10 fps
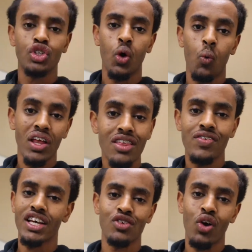So what the
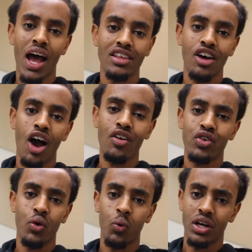festival had to
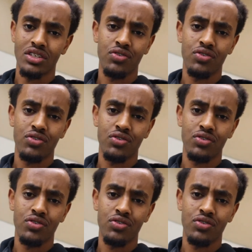offer was